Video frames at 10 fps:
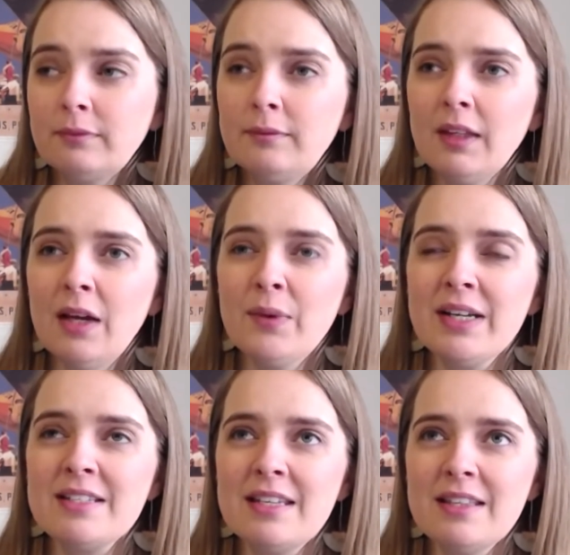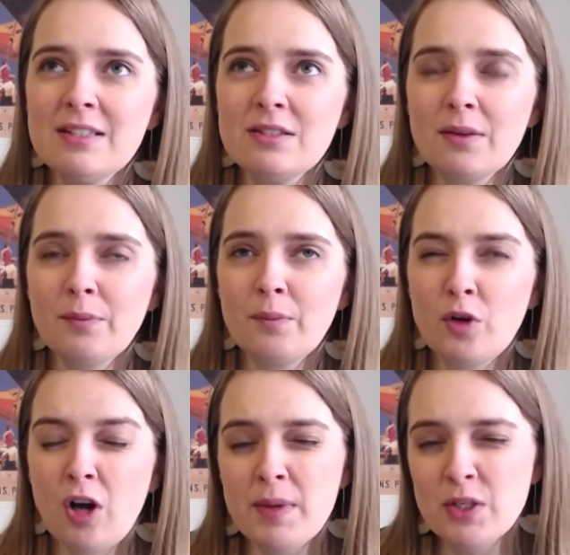And when I see this
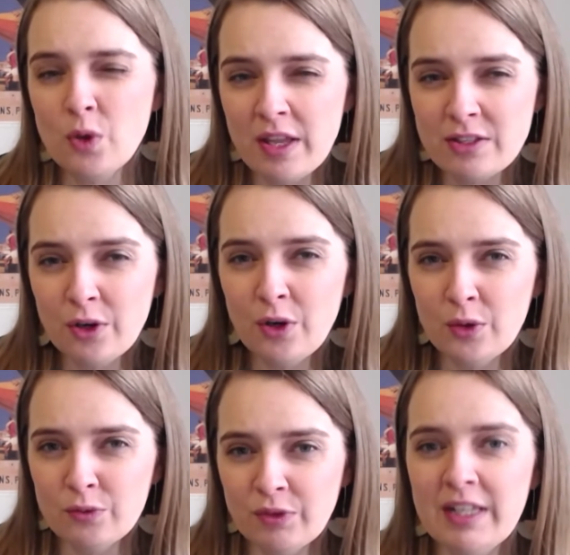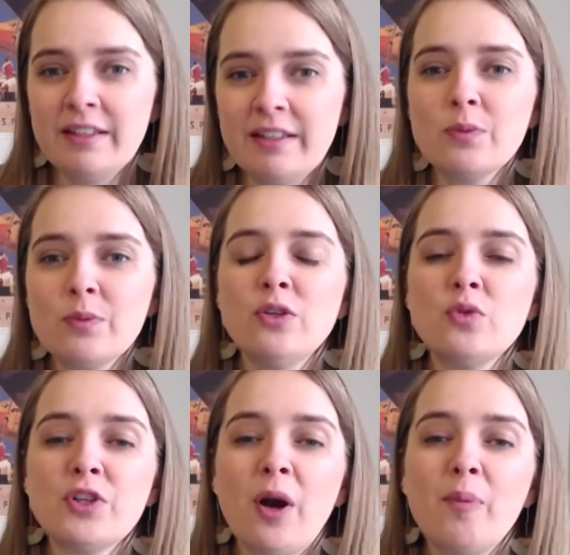coming to its own, really, is when you
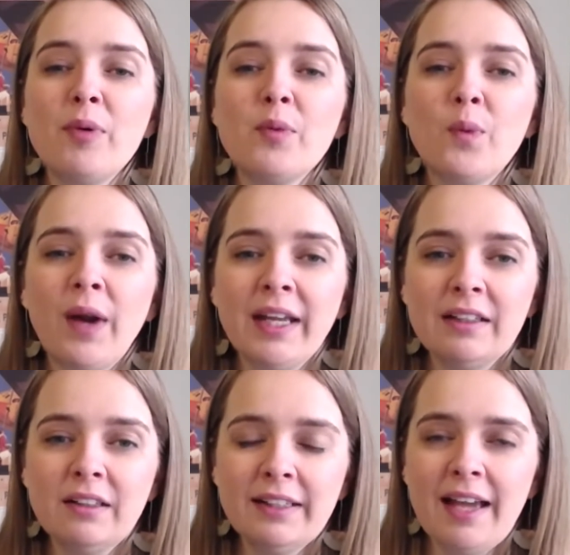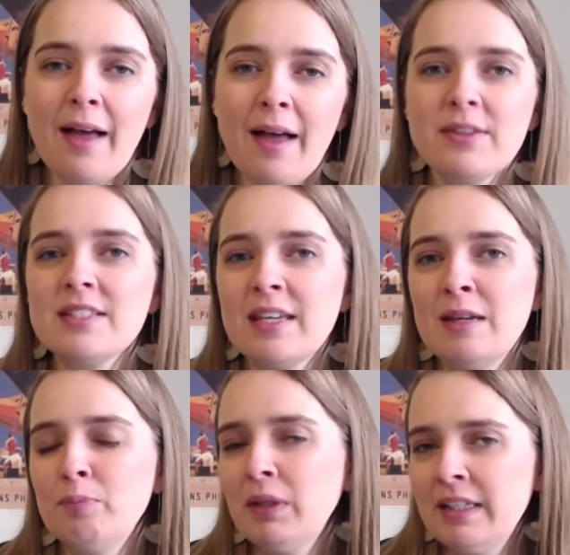shop regularly at the
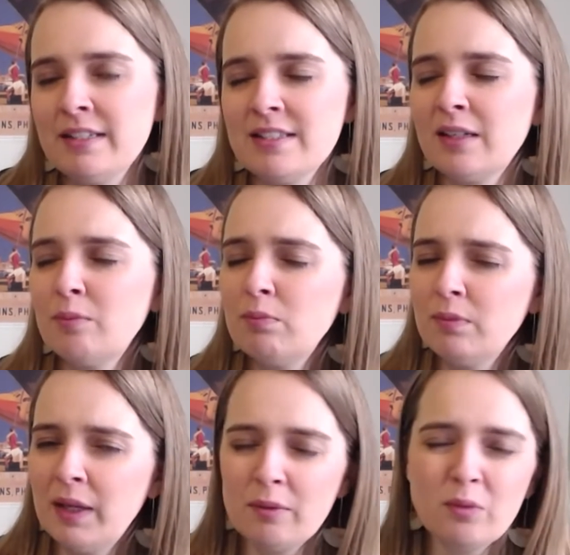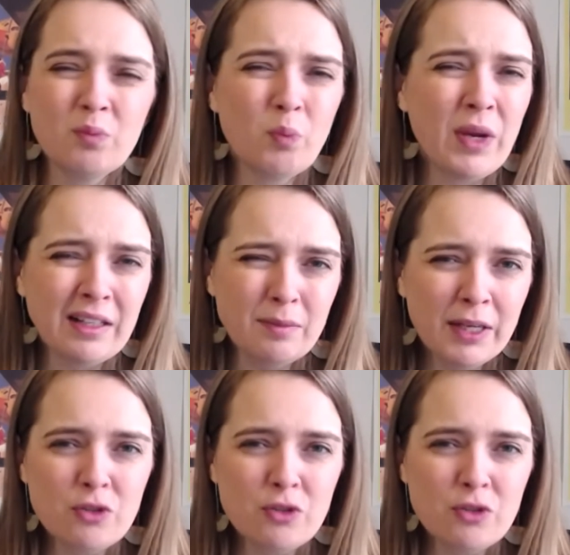same place, say like weekly petrol